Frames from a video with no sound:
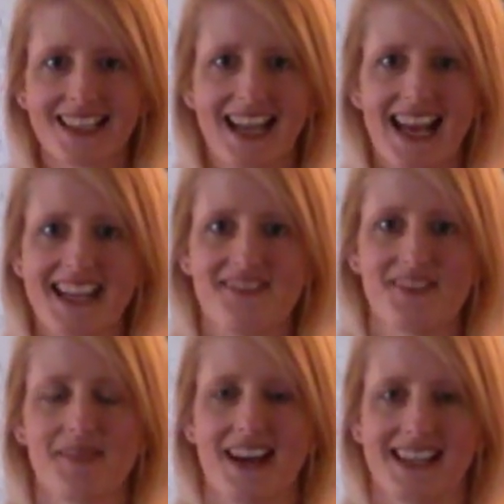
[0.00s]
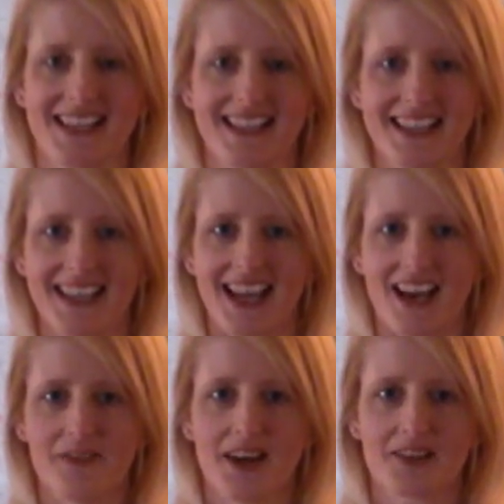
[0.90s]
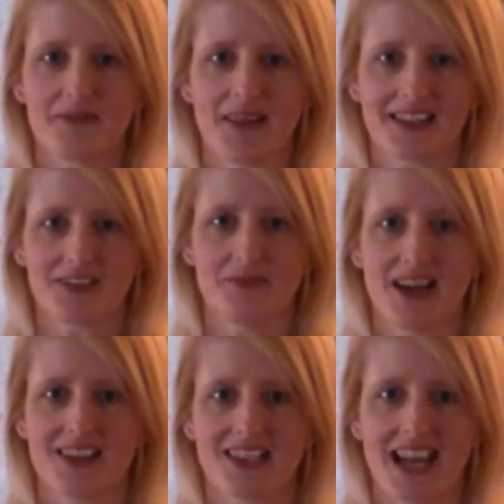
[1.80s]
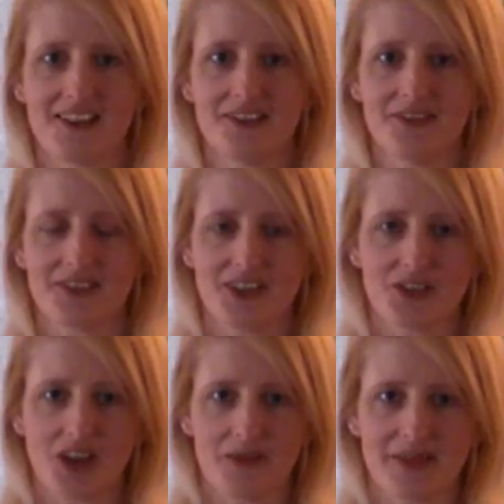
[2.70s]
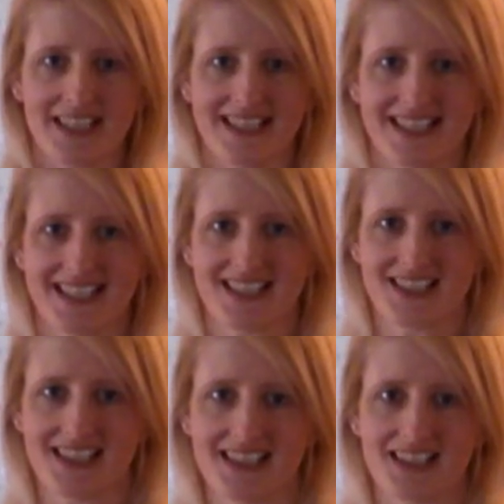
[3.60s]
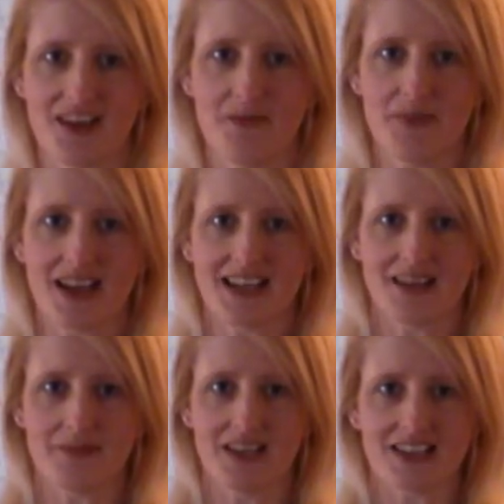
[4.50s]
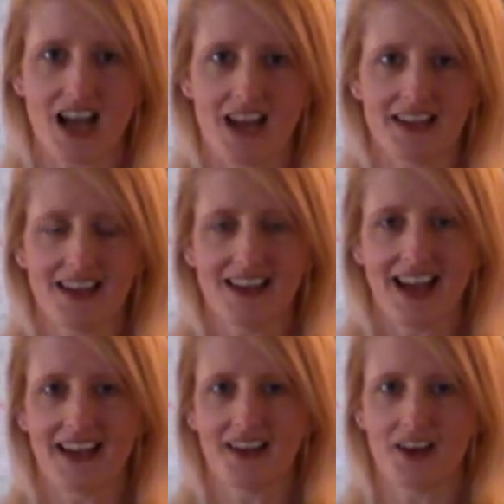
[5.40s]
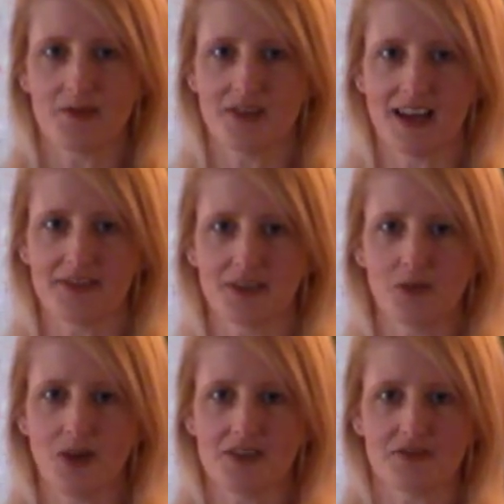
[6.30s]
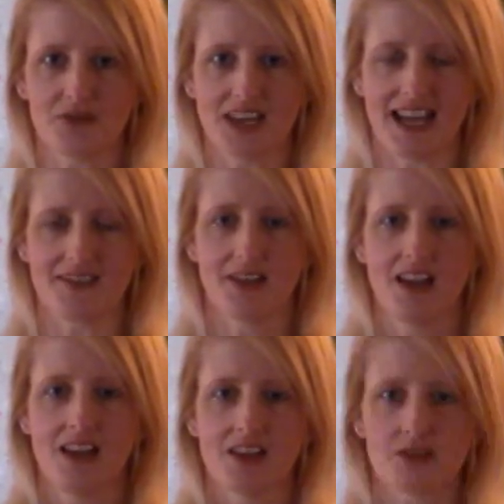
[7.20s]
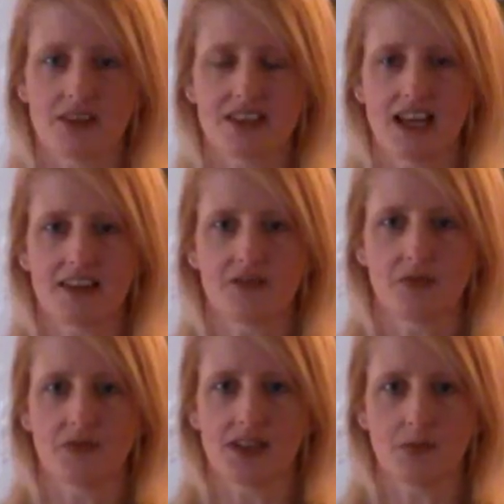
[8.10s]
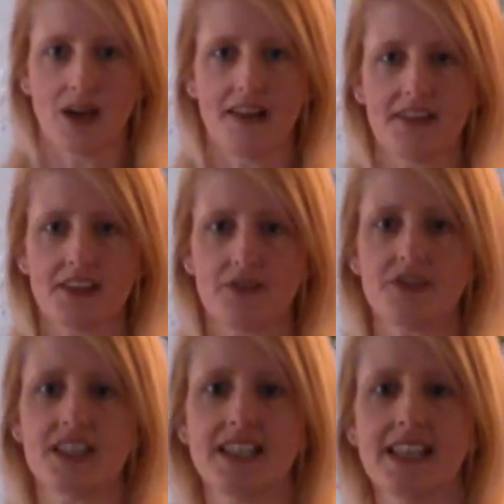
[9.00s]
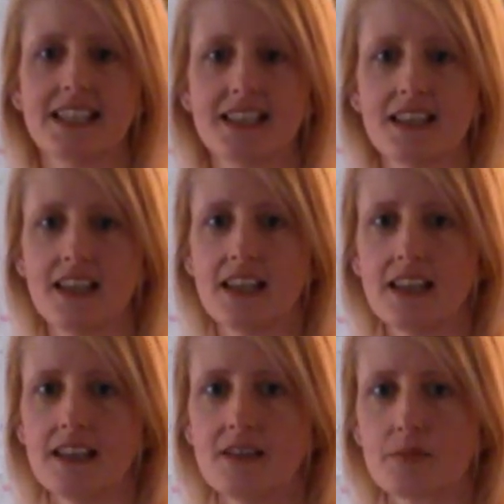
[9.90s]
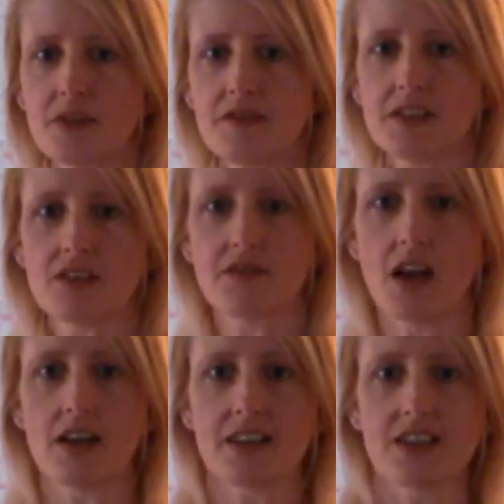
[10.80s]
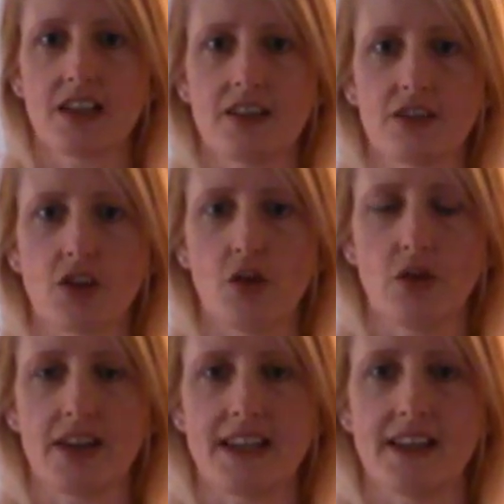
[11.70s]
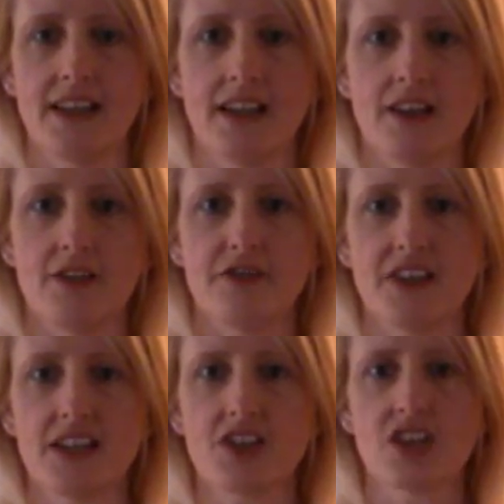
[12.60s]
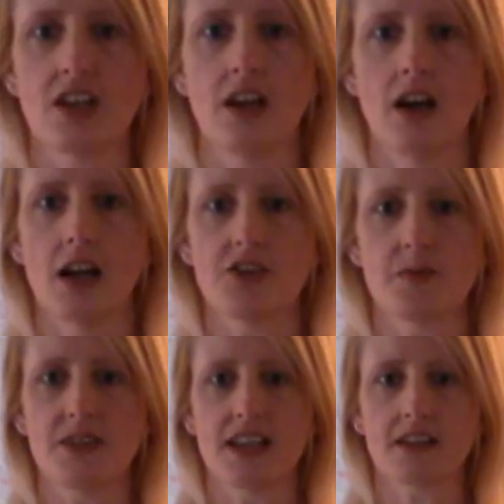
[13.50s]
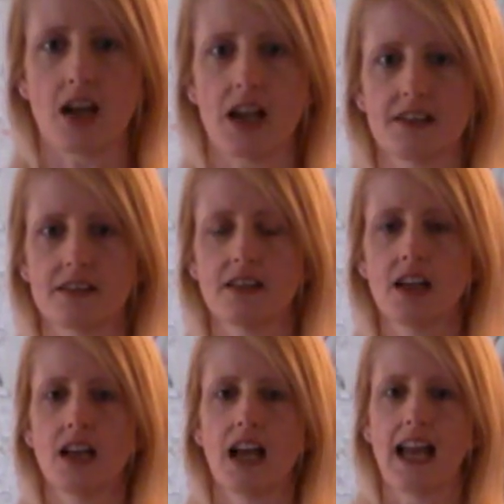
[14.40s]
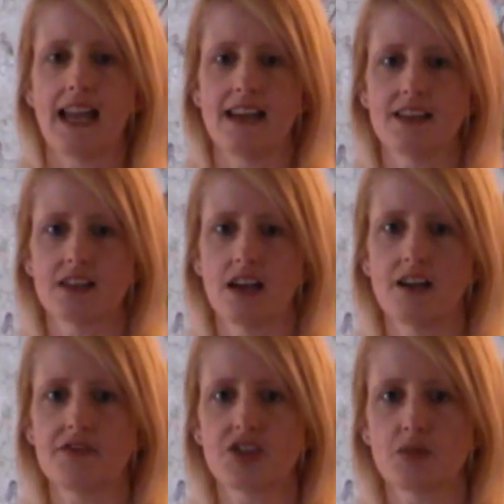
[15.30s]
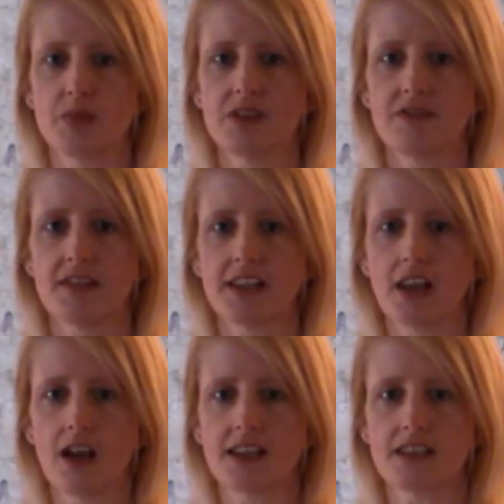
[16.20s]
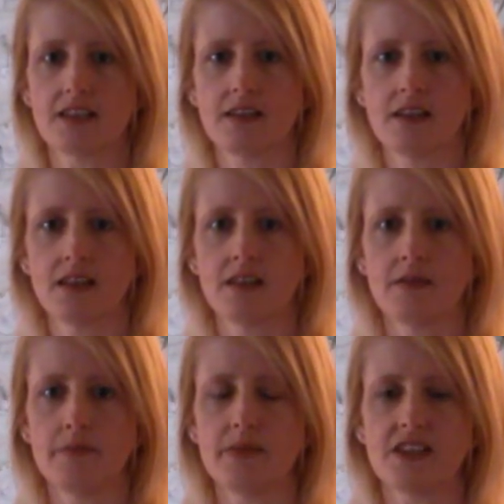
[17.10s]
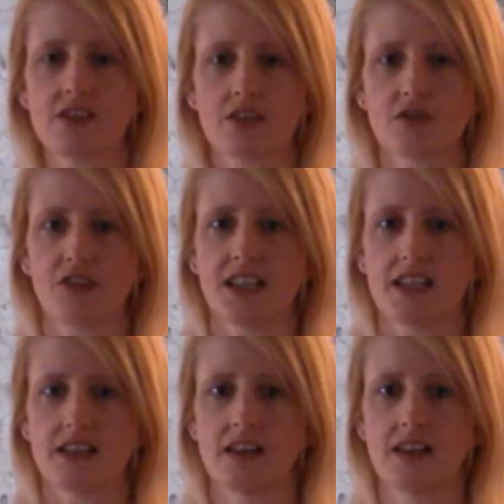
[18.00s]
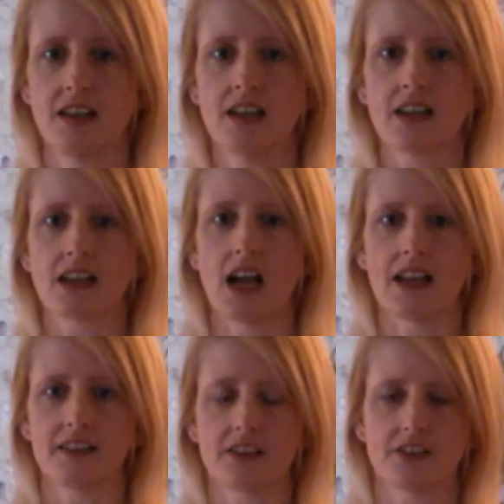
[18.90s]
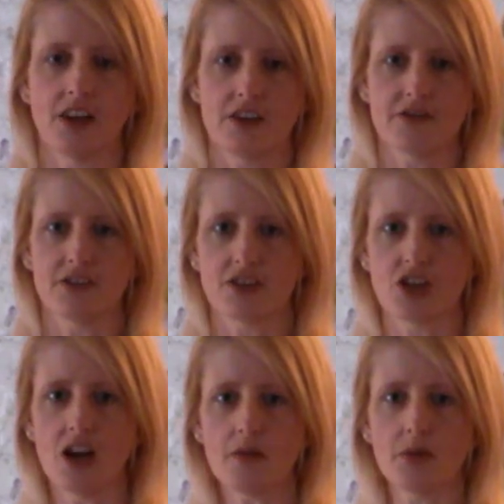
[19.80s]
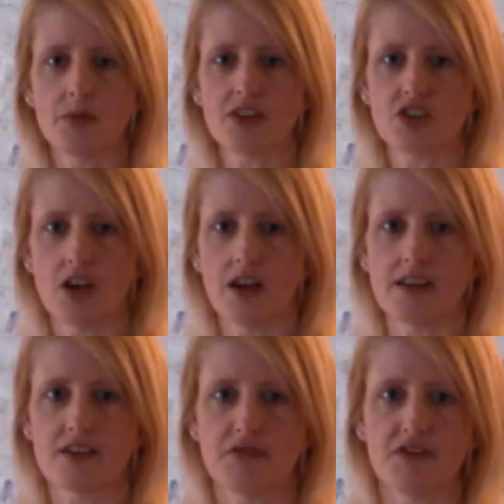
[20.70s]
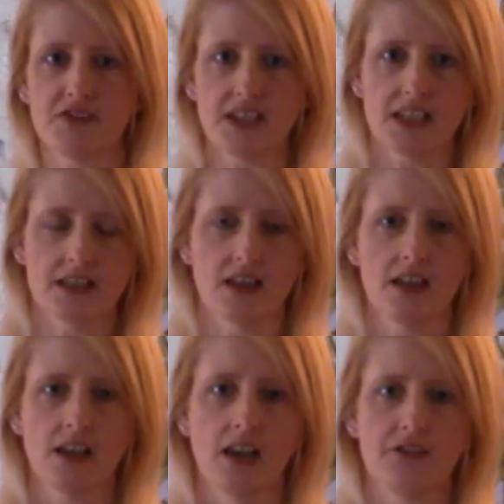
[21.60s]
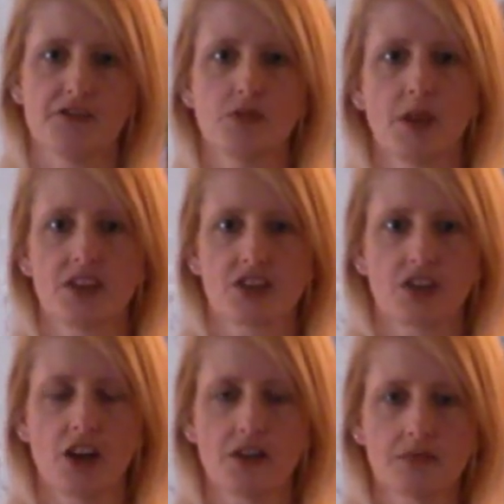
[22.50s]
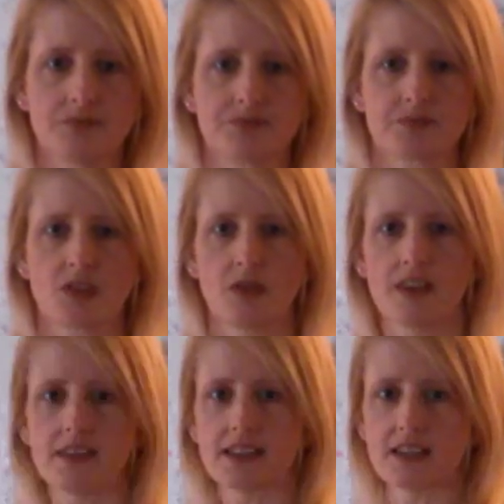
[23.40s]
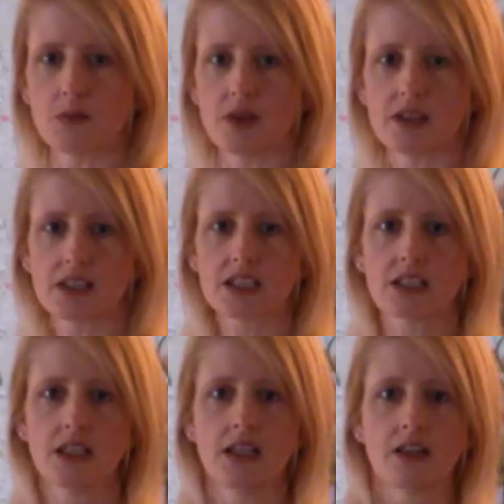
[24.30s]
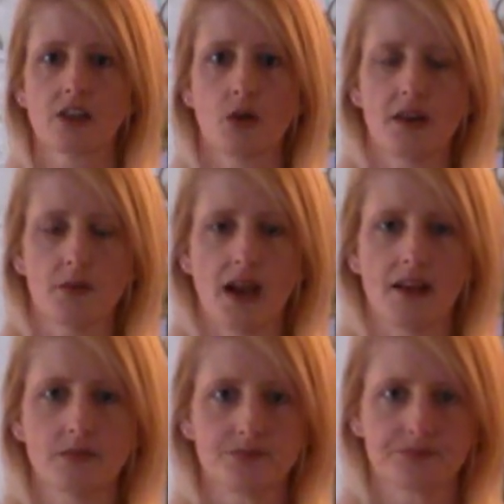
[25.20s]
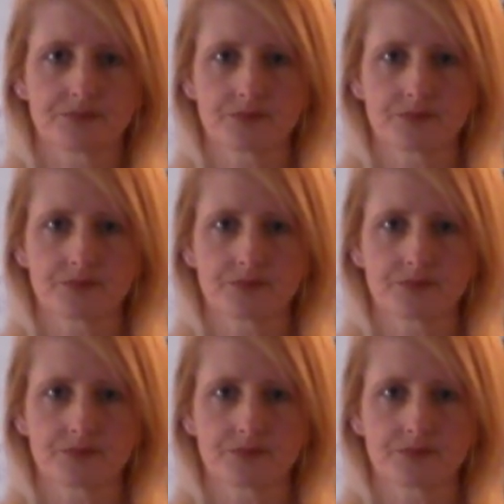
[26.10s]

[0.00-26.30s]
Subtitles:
G'day everybody and welcome back to my channel. You got me in stitches. My name is Anna and I hope you're having a wonderful day. So I start off with what I'm wearing. You've seen this in previous vlogs, the koi fish, 100% cotton, and I've just put a very light mint green cardigan over the top, which I thrifted a few months ago, so I think it works quite well.